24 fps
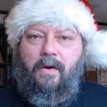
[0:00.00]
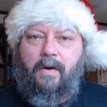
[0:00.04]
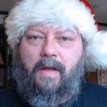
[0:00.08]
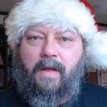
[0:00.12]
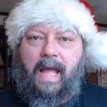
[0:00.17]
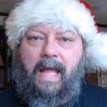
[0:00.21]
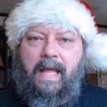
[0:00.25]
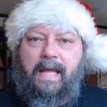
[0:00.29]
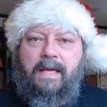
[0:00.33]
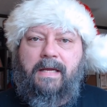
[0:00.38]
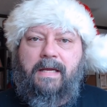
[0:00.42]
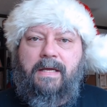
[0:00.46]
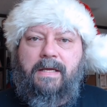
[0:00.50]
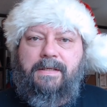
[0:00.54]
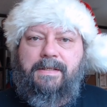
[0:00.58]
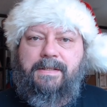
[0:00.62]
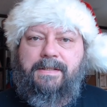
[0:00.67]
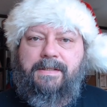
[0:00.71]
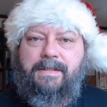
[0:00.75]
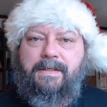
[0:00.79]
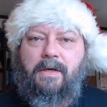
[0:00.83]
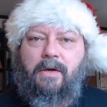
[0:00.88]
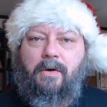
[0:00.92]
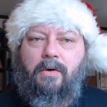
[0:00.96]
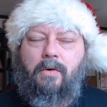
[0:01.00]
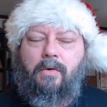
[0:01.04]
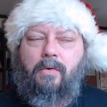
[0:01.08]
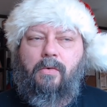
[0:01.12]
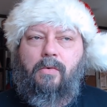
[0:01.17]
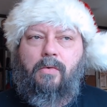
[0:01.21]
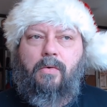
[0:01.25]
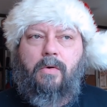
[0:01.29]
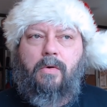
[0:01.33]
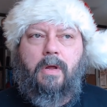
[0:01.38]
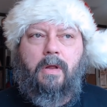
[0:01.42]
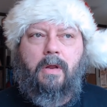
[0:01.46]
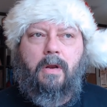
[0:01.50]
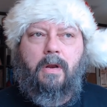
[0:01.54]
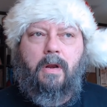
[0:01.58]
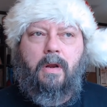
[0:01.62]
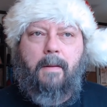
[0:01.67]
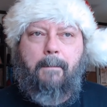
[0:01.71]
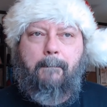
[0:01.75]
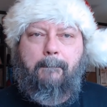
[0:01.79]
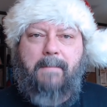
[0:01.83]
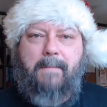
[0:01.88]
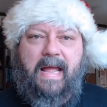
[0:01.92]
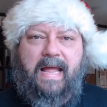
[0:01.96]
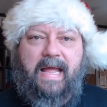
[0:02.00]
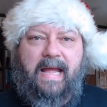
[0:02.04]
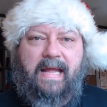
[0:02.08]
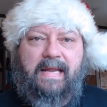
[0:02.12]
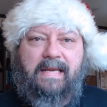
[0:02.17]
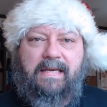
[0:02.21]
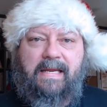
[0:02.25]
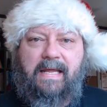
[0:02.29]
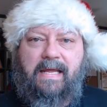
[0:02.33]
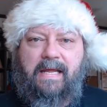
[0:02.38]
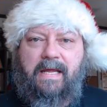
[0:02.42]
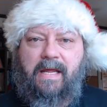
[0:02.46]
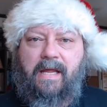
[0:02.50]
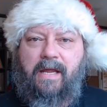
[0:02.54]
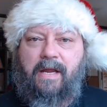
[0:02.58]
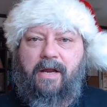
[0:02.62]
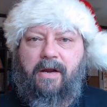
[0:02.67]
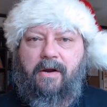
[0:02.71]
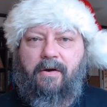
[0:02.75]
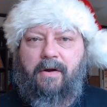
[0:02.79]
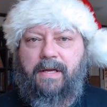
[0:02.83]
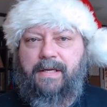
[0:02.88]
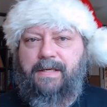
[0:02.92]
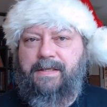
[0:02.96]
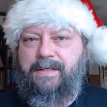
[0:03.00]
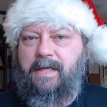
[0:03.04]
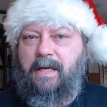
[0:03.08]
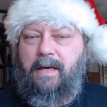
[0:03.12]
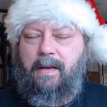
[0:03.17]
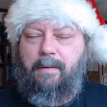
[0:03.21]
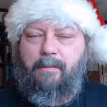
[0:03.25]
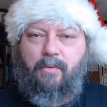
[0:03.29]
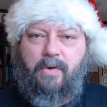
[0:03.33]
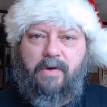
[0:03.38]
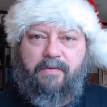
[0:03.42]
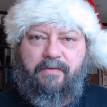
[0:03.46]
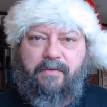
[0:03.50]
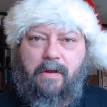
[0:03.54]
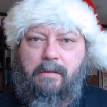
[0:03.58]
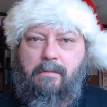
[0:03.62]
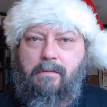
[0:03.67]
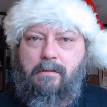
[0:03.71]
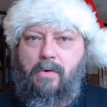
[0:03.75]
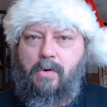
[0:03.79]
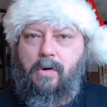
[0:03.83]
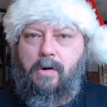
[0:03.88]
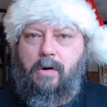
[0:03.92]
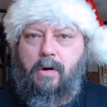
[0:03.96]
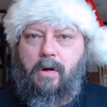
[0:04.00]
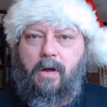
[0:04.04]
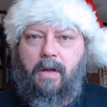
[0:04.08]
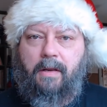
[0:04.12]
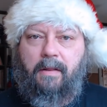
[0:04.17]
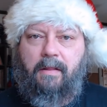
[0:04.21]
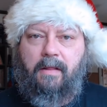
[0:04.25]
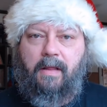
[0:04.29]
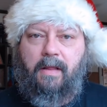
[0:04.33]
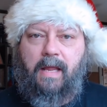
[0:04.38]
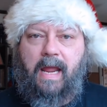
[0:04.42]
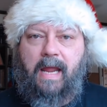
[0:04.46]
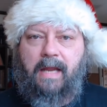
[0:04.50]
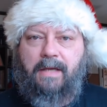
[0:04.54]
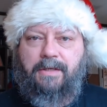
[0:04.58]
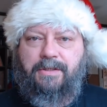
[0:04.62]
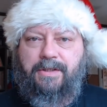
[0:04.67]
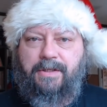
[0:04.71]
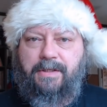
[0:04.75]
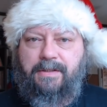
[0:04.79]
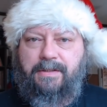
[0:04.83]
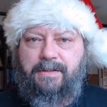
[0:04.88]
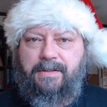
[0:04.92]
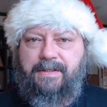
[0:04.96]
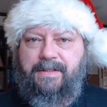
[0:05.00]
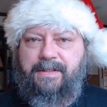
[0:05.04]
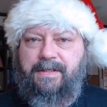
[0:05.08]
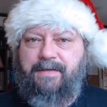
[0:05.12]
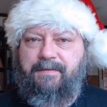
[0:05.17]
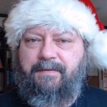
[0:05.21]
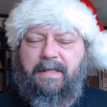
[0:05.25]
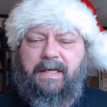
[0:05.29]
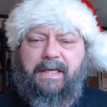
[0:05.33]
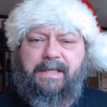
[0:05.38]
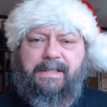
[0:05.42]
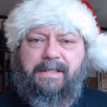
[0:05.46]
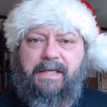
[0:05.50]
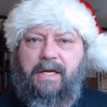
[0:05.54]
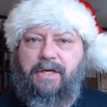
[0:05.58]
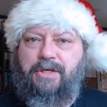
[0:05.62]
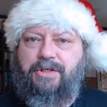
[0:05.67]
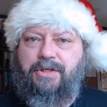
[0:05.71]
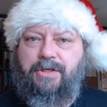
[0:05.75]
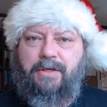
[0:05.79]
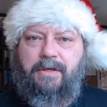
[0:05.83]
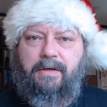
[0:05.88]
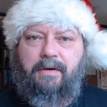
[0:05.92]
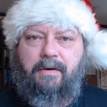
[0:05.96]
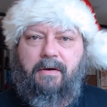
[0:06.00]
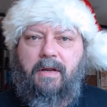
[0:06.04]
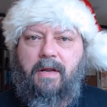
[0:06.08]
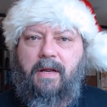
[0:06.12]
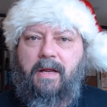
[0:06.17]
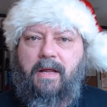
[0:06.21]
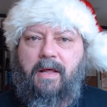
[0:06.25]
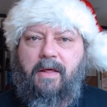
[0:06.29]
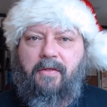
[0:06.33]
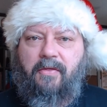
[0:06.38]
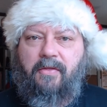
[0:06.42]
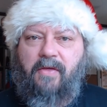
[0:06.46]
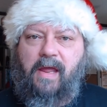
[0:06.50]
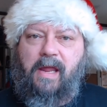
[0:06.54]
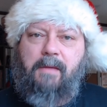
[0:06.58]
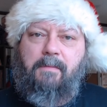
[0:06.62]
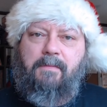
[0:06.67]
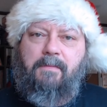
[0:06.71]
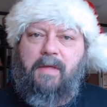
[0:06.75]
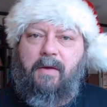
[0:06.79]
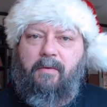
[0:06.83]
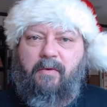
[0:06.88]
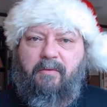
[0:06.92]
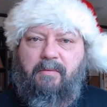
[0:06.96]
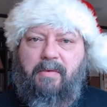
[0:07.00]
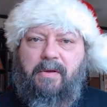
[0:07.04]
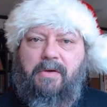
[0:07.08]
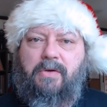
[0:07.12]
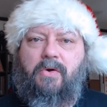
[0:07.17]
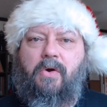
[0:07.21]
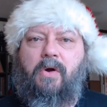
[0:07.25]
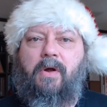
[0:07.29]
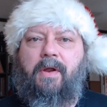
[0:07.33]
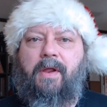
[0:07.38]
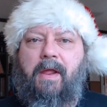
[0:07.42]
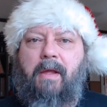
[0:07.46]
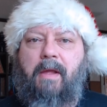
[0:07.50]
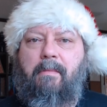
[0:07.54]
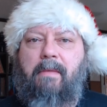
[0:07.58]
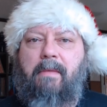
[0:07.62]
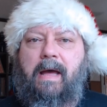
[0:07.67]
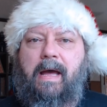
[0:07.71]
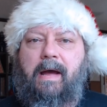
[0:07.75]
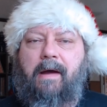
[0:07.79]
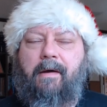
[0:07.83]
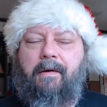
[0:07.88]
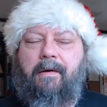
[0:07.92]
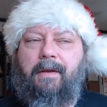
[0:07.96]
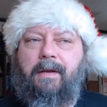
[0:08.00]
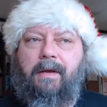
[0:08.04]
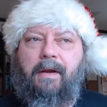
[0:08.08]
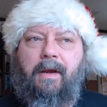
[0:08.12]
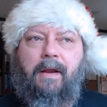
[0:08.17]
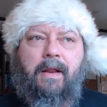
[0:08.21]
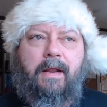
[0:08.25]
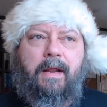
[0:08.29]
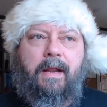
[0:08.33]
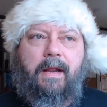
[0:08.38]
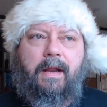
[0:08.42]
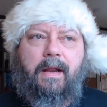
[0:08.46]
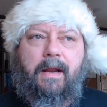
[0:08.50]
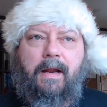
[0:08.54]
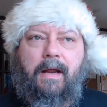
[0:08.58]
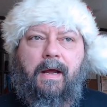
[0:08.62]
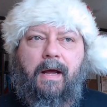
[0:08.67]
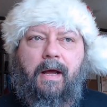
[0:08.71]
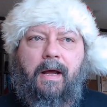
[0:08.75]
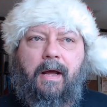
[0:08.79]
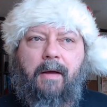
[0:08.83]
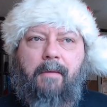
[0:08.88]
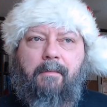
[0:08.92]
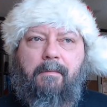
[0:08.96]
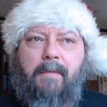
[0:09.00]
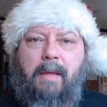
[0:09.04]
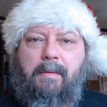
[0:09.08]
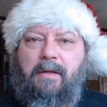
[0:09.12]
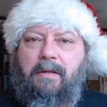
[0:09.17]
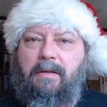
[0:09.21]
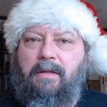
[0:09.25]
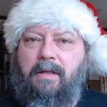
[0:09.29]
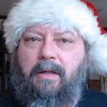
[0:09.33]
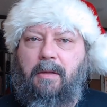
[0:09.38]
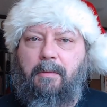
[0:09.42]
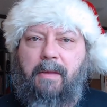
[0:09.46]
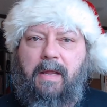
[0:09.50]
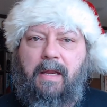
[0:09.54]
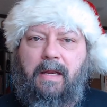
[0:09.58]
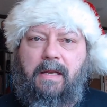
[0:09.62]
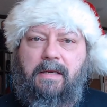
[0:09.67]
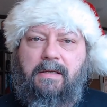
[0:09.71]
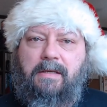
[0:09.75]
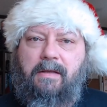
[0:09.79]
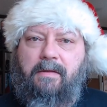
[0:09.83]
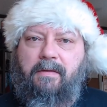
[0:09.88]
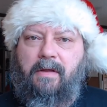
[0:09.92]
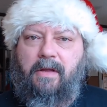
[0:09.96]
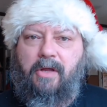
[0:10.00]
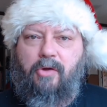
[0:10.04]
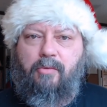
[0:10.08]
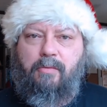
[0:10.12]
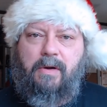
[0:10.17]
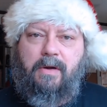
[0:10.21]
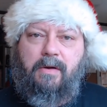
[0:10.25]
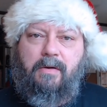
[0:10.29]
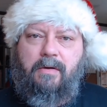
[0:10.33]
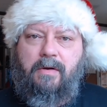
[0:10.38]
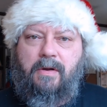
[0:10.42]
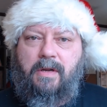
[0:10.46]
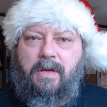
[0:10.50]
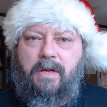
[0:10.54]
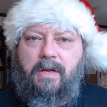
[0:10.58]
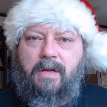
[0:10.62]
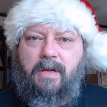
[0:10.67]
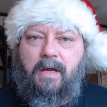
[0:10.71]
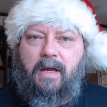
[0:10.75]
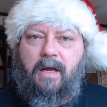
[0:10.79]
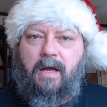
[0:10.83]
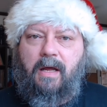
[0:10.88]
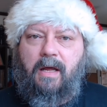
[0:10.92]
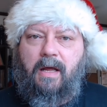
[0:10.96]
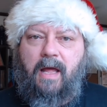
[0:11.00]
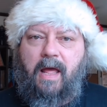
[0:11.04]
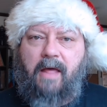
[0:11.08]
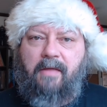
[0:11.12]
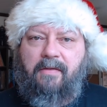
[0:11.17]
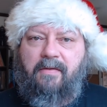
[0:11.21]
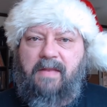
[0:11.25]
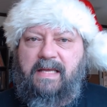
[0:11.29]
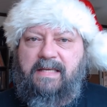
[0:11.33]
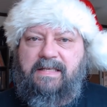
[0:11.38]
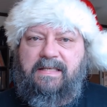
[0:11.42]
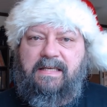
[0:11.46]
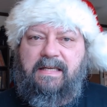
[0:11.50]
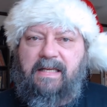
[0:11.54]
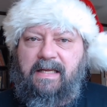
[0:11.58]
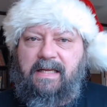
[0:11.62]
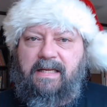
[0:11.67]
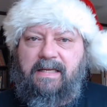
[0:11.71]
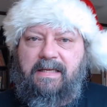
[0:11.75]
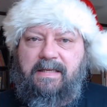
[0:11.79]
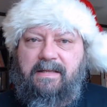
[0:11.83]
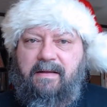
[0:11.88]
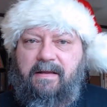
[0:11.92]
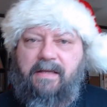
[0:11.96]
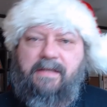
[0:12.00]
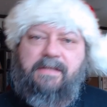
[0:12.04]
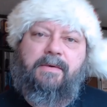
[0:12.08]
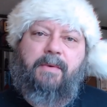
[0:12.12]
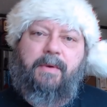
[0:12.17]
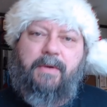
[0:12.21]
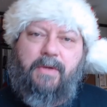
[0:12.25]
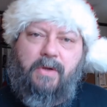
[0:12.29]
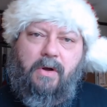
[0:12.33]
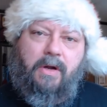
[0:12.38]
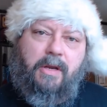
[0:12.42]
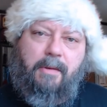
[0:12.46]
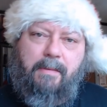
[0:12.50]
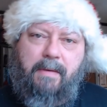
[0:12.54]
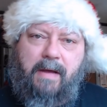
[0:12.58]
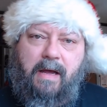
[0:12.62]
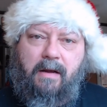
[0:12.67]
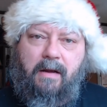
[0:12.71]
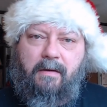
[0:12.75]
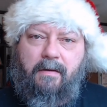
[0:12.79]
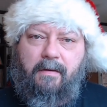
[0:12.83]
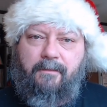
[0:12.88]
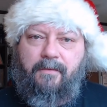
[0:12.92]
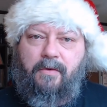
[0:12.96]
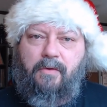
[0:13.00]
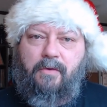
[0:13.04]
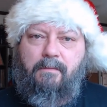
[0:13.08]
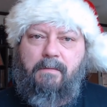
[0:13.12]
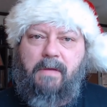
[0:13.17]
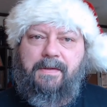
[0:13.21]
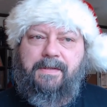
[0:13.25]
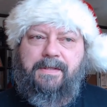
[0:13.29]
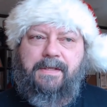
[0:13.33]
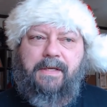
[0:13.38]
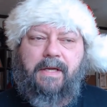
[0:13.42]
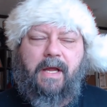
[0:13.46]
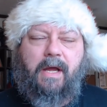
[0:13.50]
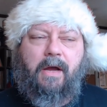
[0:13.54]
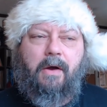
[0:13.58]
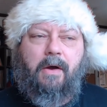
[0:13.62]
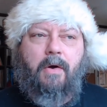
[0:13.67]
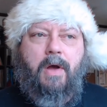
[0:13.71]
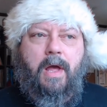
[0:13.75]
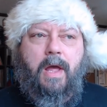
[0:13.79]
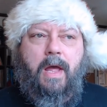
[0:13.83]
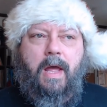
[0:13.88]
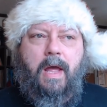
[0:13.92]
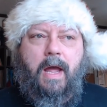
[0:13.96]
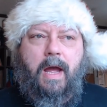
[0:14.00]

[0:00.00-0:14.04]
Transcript: Okay, so my idea here is, and I'm riffing more on the ancient civilization theme that we've been talking about, and uh, maybe a little bit into the human uh, ethnicity things that we talked about a few months ago.